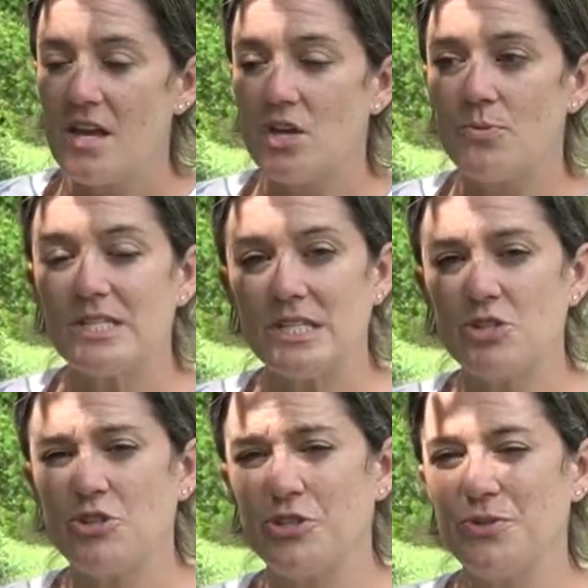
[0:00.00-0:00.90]
It was
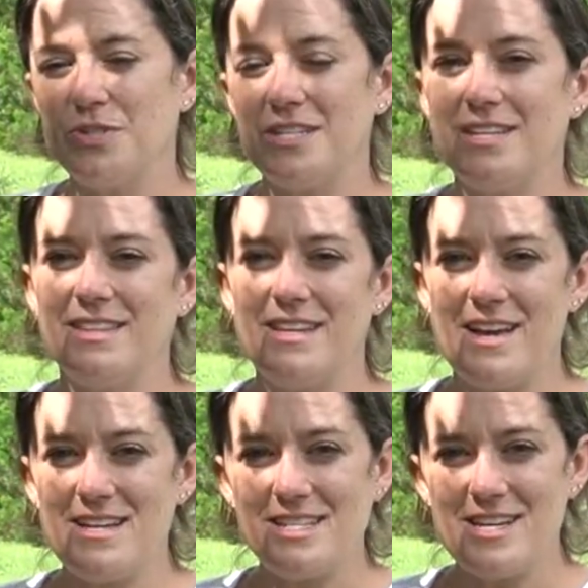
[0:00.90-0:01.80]
introduced in the
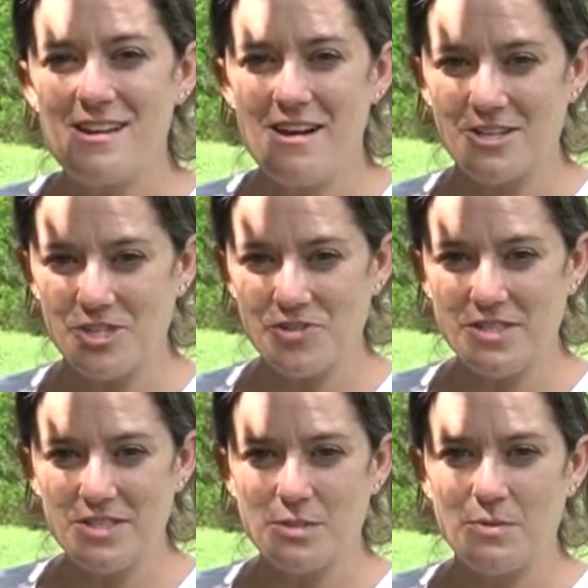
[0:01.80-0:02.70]

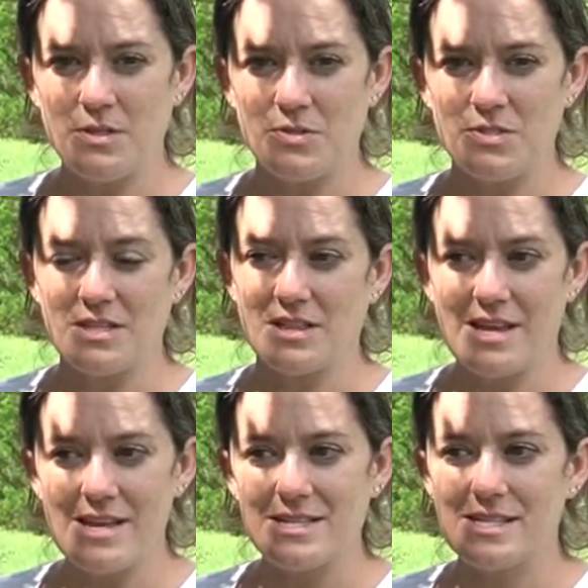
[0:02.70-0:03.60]
1800s to be used in
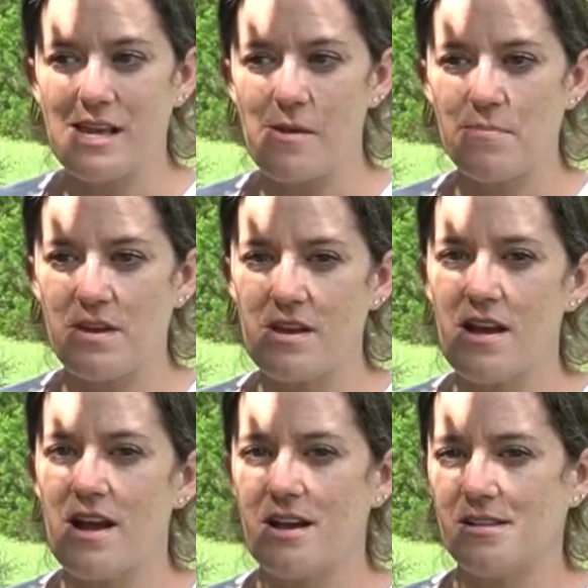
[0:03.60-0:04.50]
landscaping
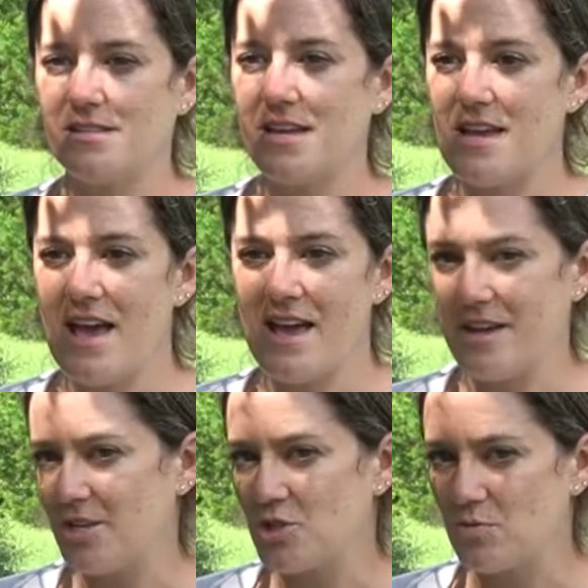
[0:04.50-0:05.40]
as a
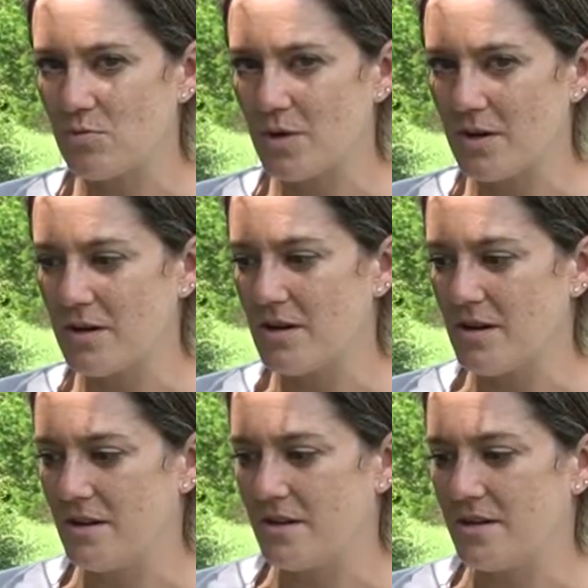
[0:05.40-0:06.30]
hedge or
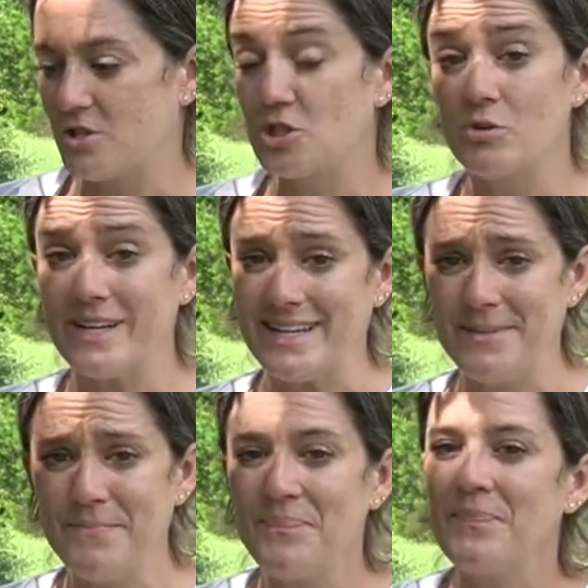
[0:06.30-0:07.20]
a screen.